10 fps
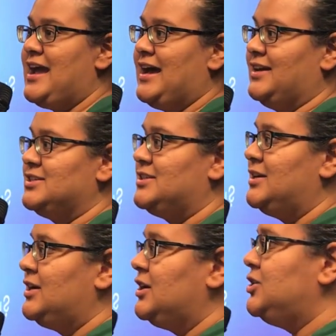and
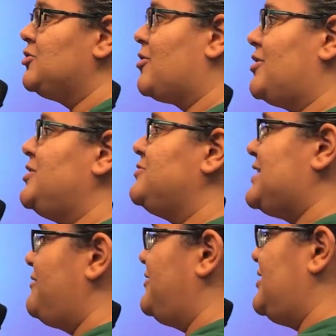your new
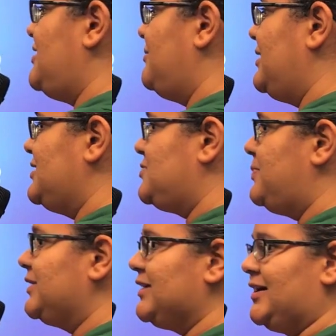dev team is
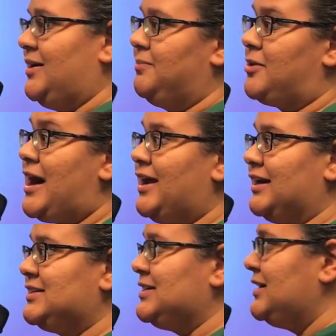building a
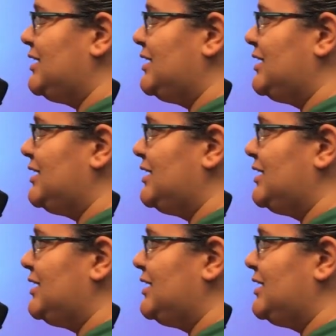product